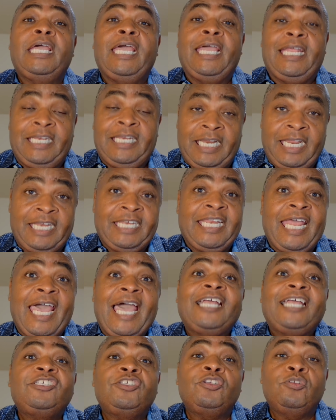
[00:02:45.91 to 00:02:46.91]
and
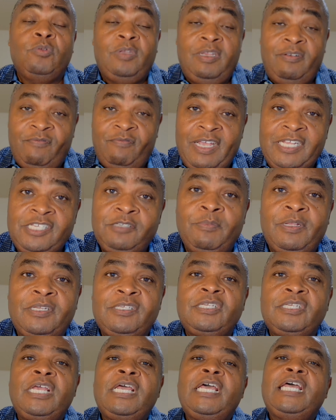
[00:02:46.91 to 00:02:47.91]
national
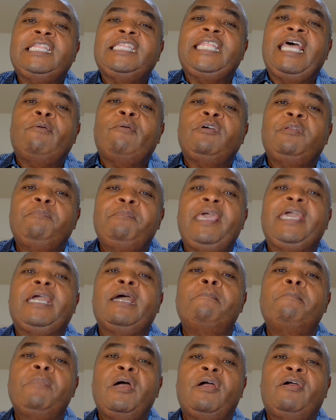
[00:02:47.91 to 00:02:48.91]
investments that would make
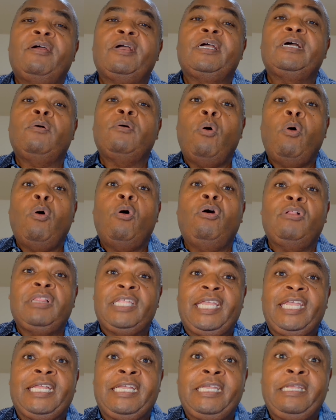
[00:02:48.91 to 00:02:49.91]
America all
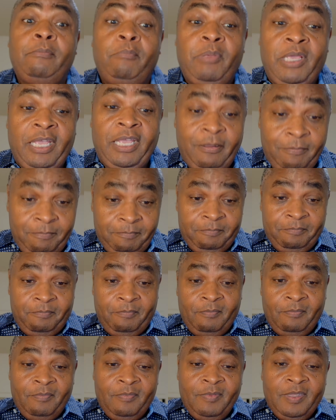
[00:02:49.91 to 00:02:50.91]
it can be.
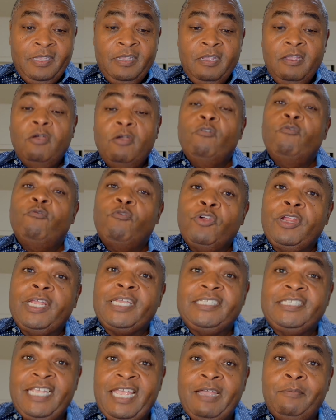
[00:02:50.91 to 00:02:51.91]
For
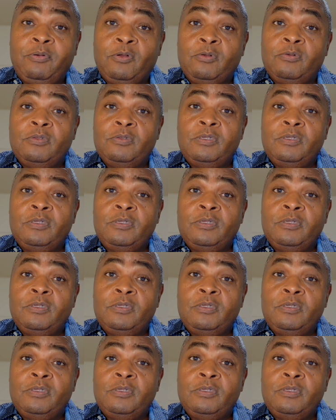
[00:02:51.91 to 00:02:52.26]
example,